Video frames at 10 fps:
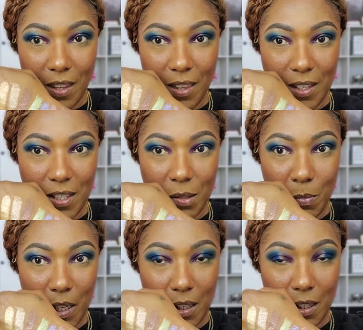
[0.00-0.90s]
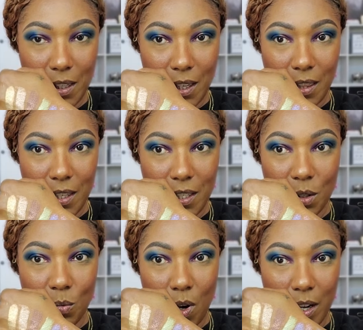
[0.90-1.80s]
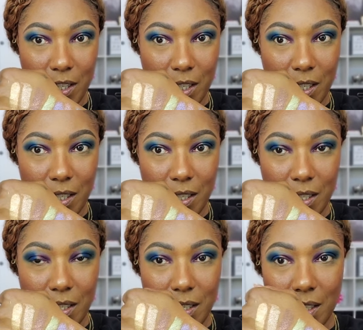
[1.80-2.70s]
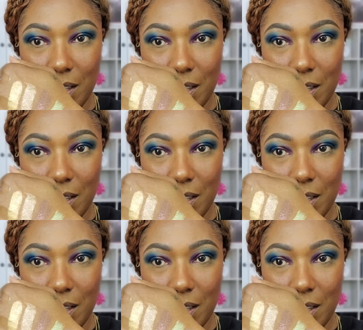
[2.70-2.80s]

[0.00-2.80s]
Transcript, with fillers: this is me looking at these swatches.